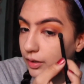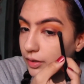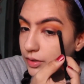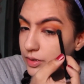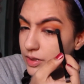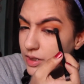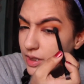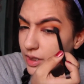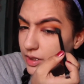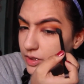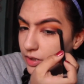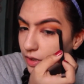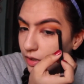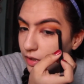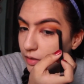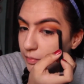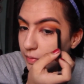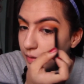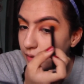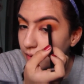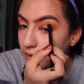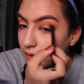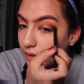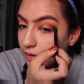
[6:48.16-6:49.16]
did I talk
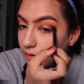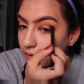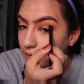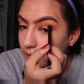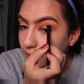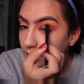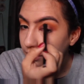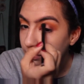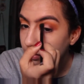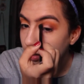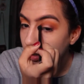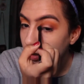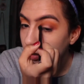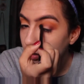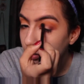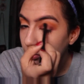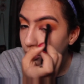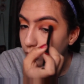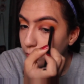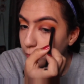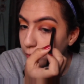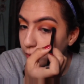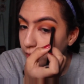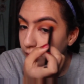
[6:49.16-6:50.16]
about how I have hella
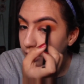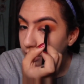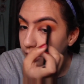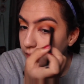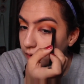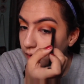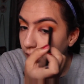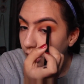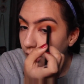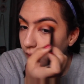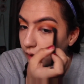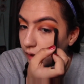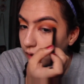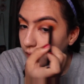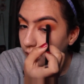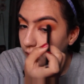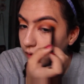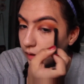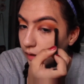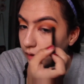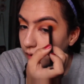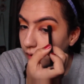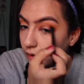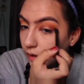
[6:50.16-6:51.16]
homework and
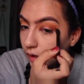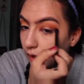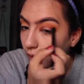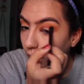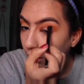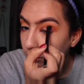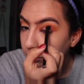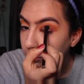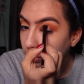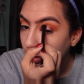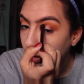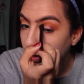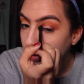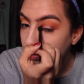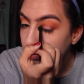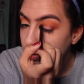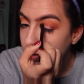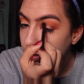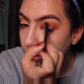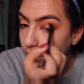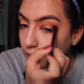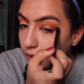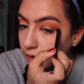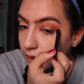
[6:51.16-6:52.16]
like I'm not
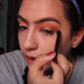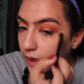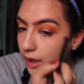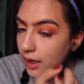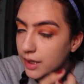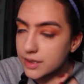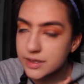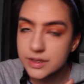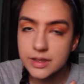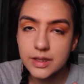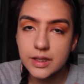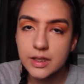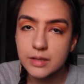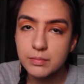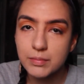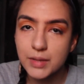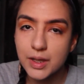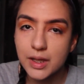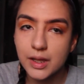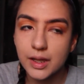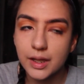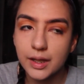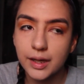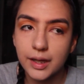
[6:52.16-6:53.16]
even like it hasn't hit
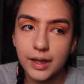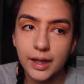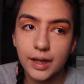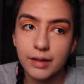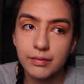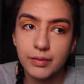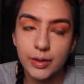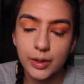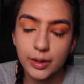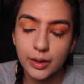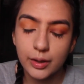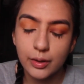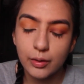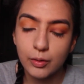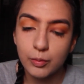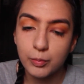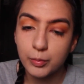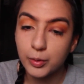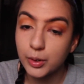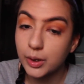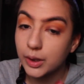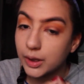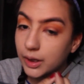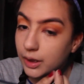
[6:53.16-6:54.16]
me that I have hella
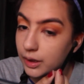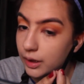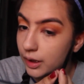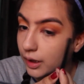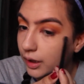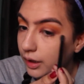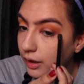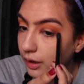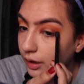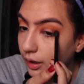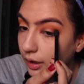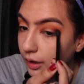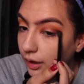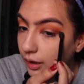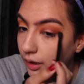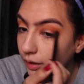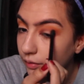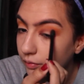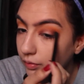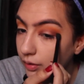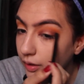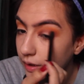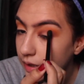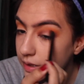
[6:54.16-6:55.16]
homework and like I
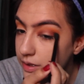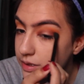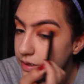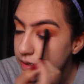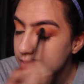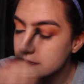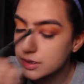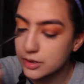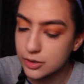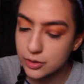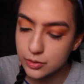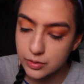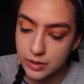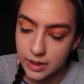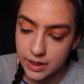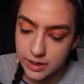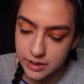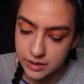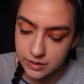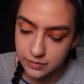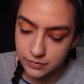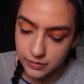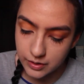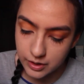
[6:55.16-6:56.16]
have less than two
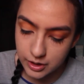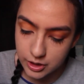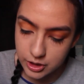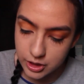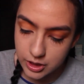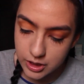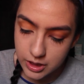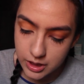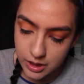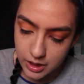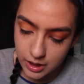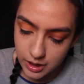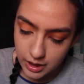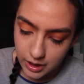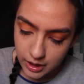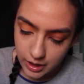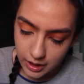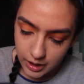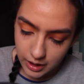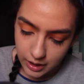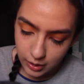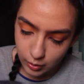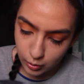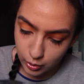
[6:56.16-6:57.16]
days to finish it
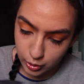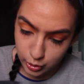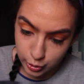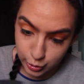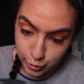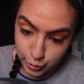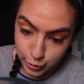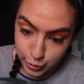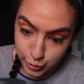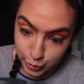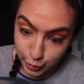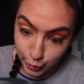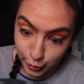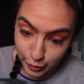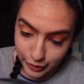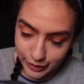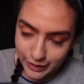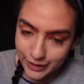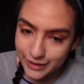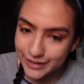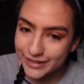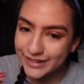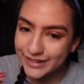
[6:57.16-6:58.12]
or start it